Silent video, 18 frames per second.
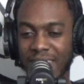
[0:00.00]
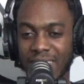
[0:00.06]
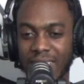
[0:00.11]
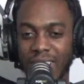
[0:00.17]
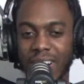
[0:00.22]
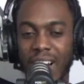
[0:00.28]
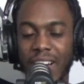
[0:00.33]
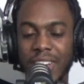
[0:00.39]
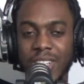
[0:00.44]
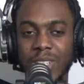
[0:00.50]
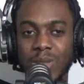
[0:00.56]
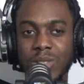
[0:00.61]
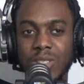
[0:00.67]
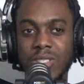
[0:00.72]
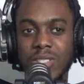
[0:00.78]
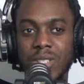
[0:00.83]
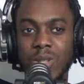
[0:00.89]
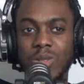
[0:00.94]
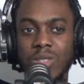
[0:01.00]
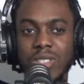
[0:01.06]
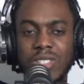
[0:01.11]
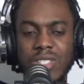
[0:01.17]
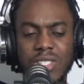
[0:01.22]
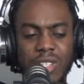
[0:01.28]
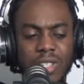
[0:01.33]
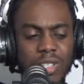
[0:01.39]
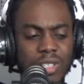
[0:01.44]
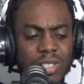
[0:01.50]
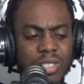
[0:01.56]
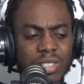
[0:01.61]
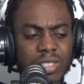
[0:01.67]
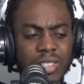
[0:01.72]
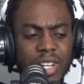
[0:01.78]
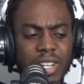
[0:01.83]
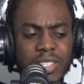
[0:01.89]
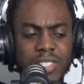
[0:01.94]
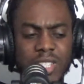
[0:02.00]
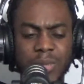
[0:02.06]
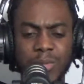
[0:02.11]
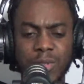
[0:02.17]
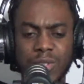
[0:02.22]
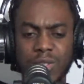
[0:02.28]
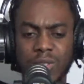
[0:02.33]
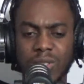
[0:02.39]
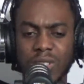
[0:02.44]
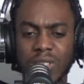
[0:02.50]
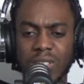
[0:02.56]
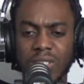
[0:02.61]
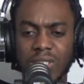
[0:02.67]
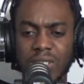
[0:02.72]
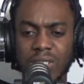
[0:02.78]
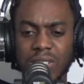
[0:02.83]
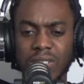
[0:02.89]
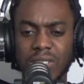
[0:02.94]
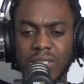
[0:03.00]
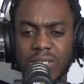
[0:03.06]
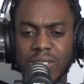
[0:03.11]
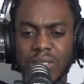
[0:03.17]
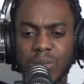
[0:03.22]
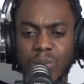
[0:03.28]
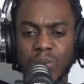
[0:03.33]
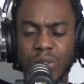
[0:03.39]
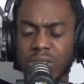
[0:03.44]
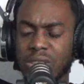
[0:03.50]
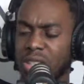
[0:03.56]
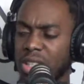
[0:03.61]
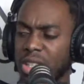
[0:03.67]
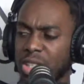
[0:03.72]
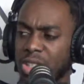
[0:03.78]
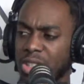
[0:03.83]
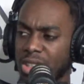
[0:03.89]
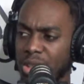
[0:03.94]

Like I know Ahsoka, her lightsabers are clear or